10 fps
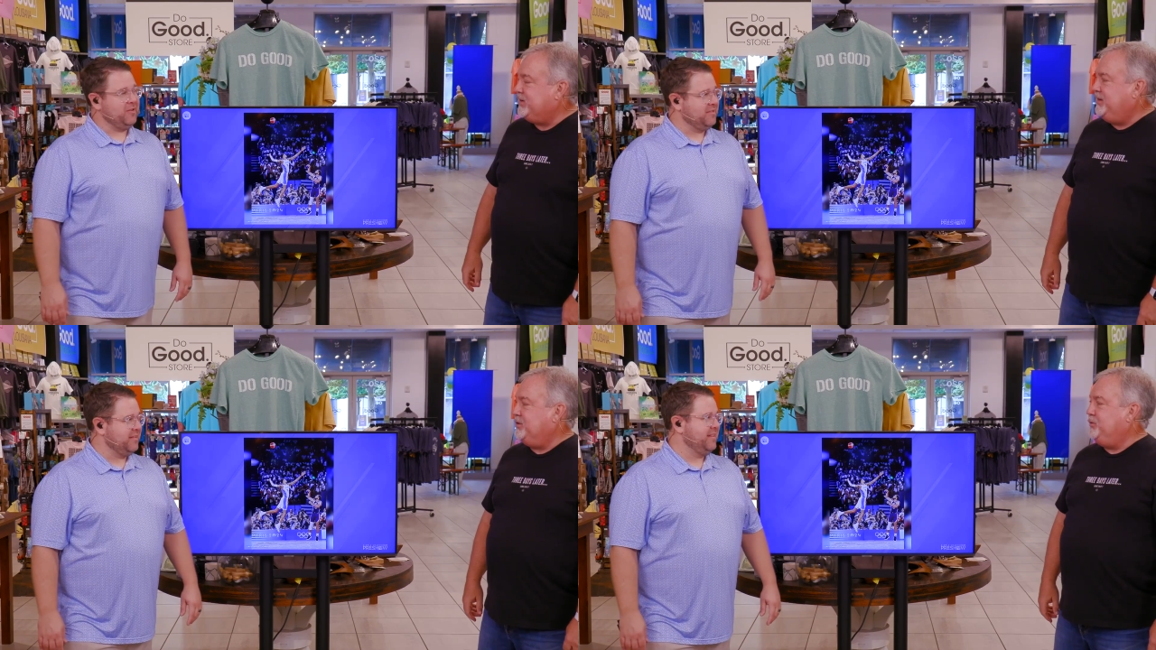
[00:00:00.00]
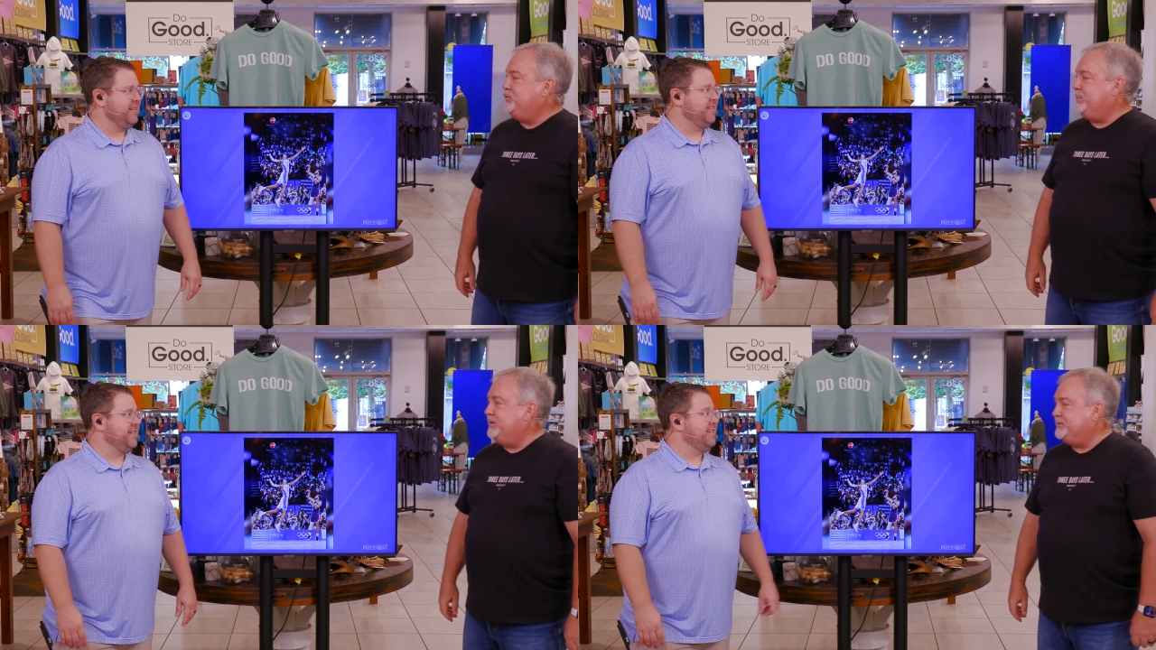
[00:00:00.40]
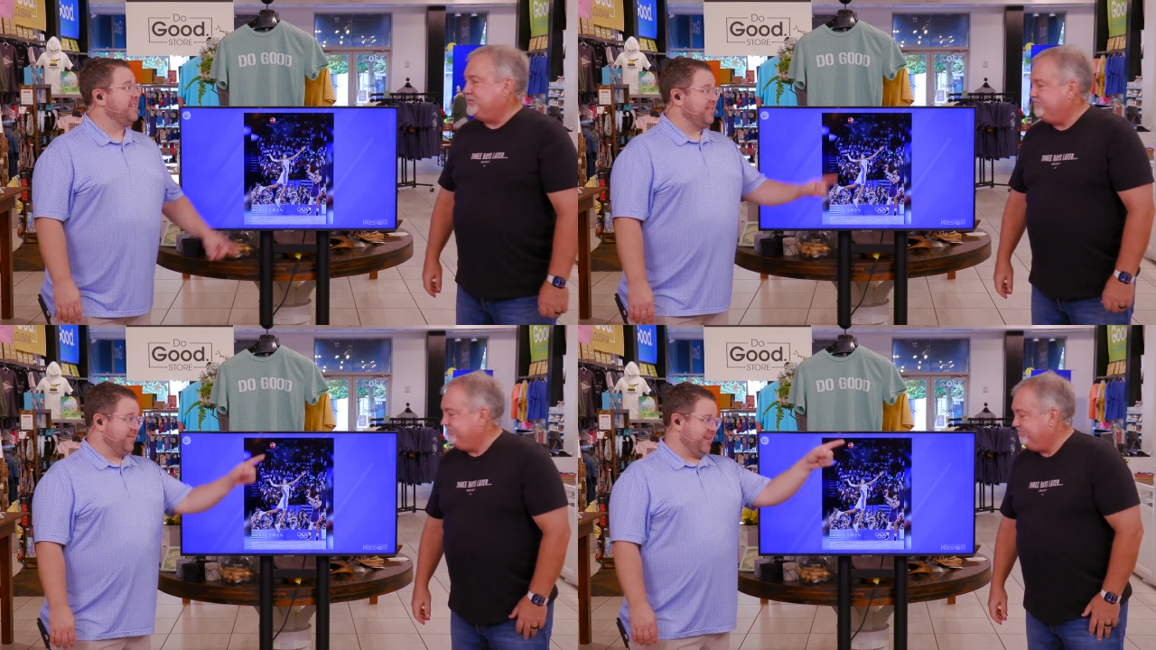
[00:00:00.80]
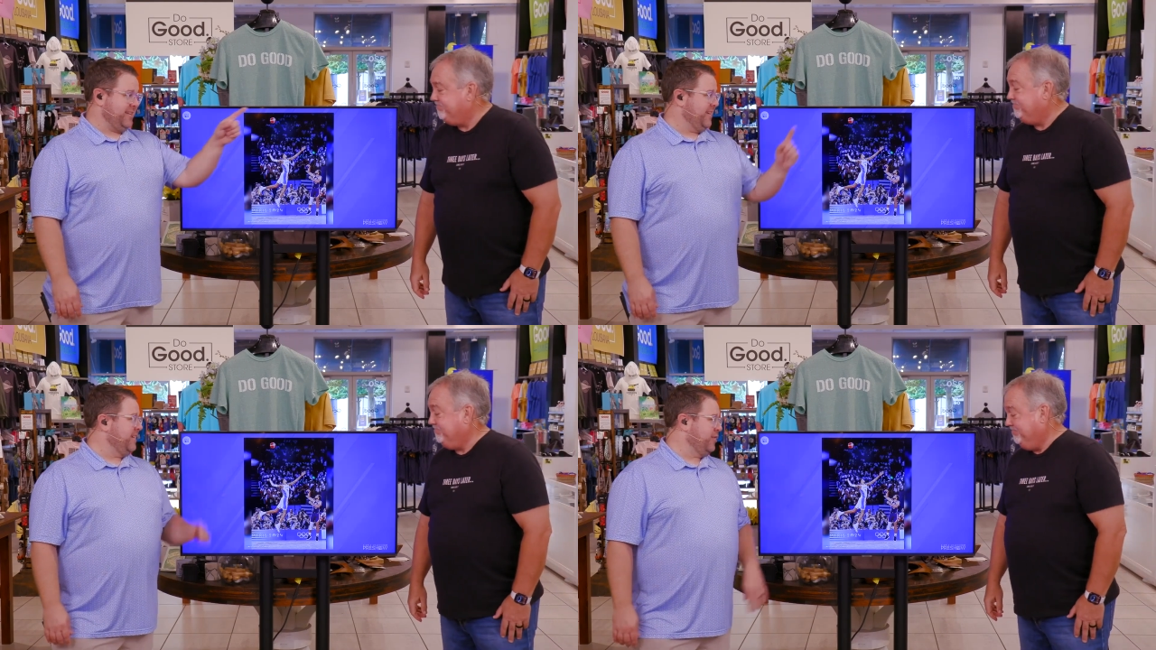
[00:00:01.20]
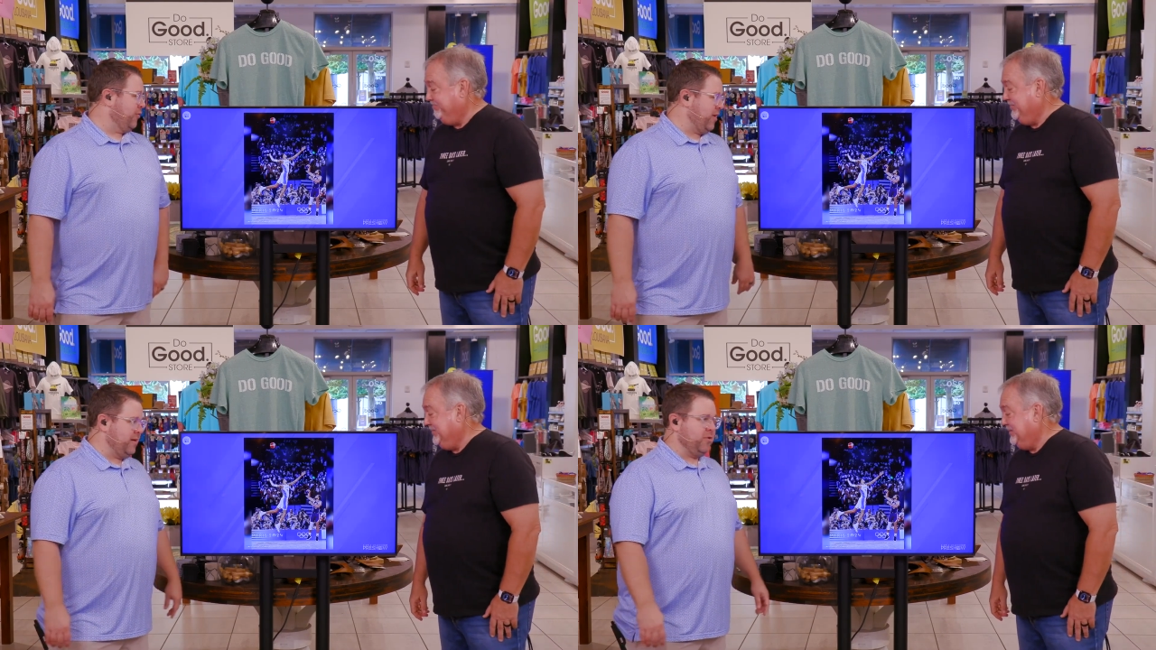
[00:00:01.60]
Speaker 1: Antonio Spurs. That's right.
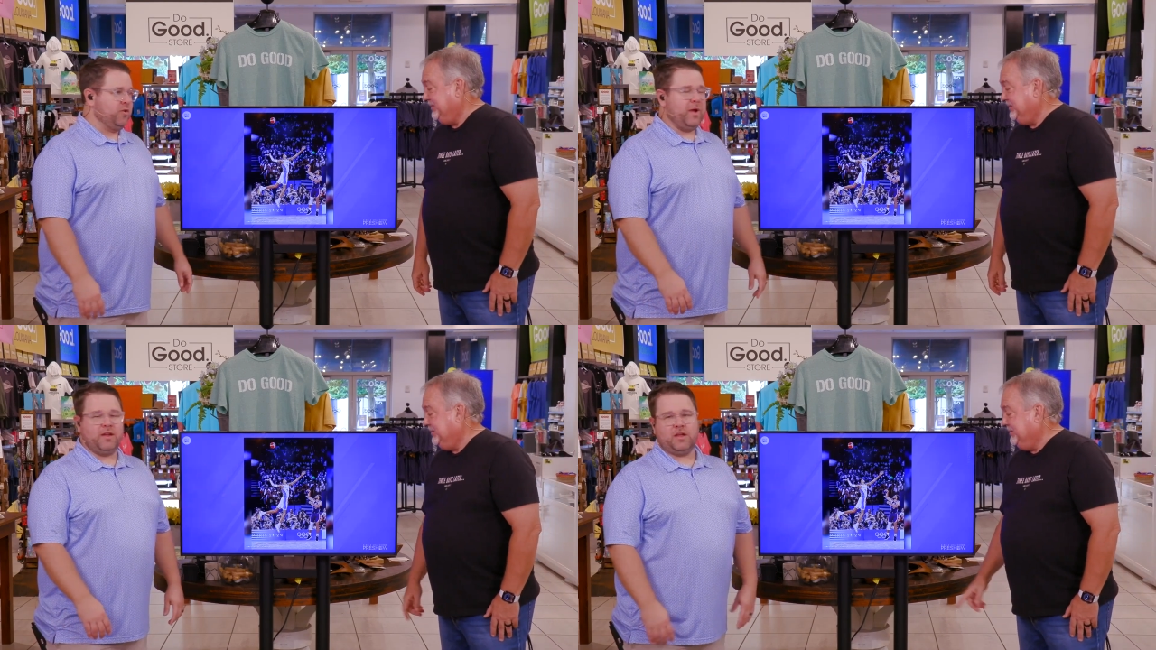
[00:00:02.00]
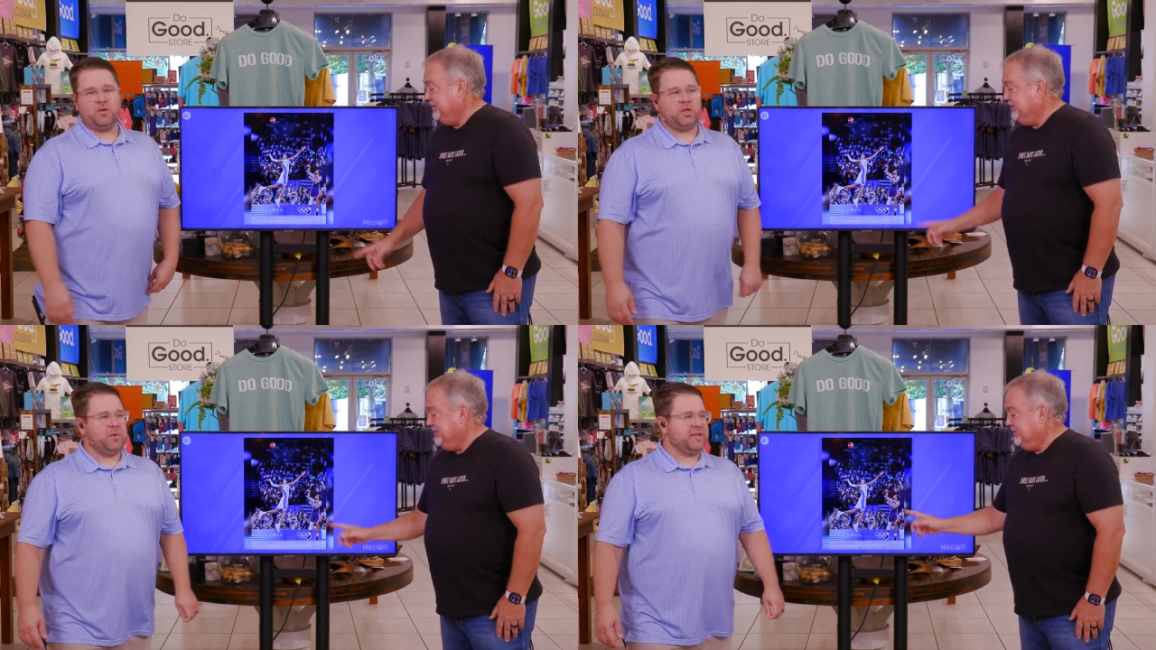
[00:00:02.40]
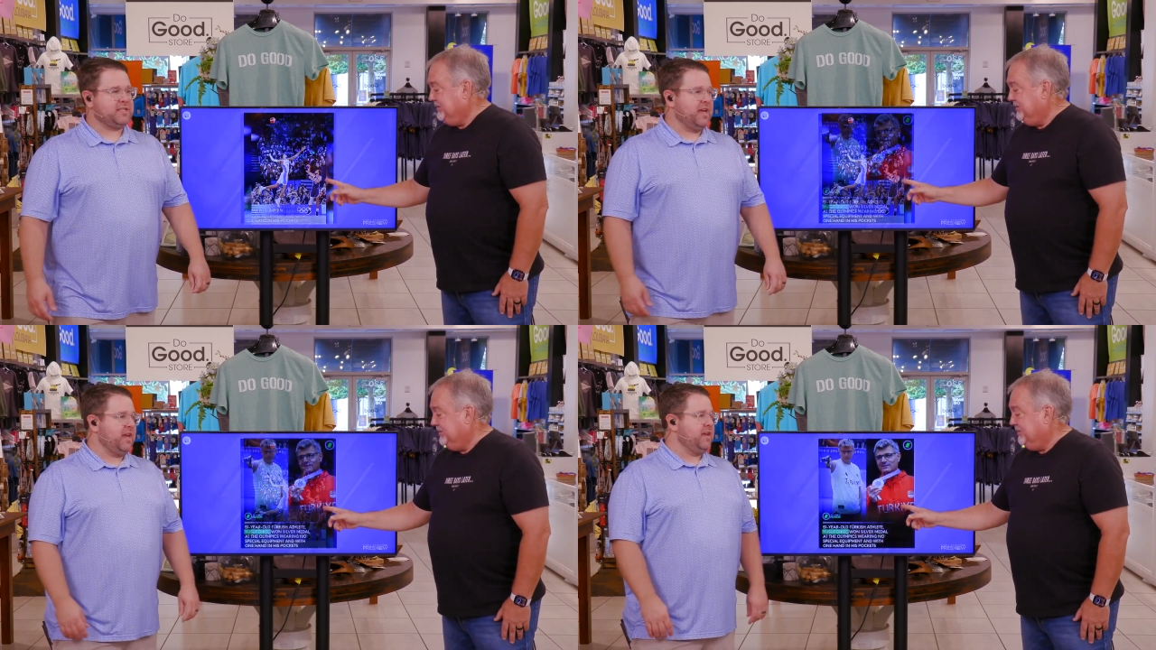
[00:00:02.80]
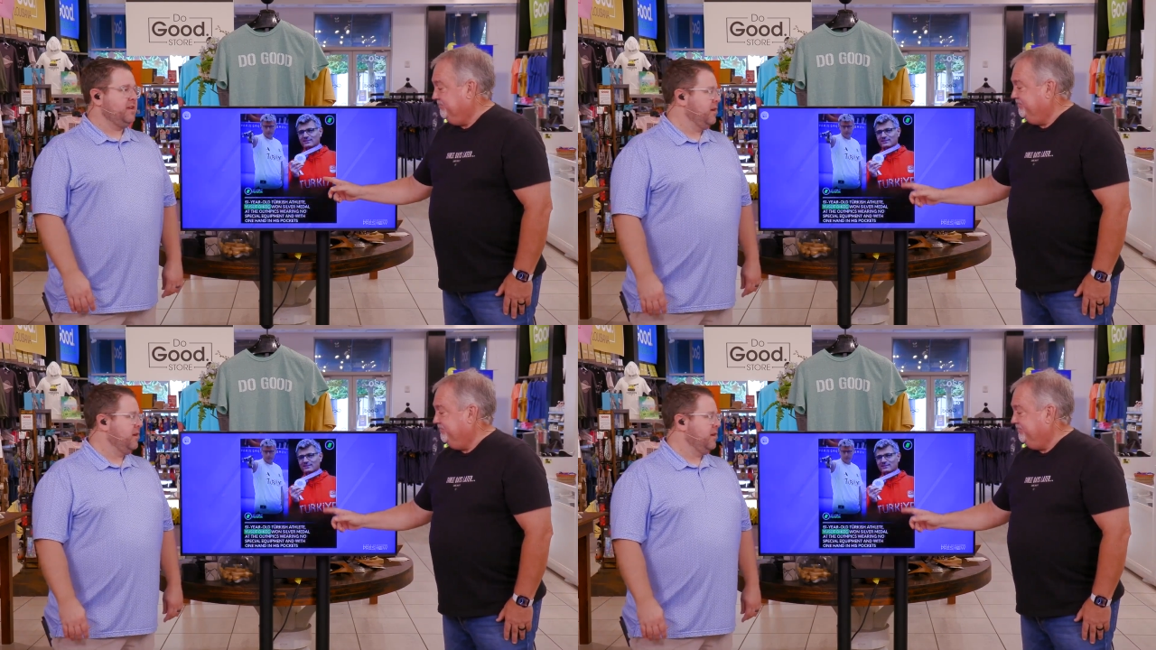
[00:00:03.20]
Incredible. Way to go, U S A.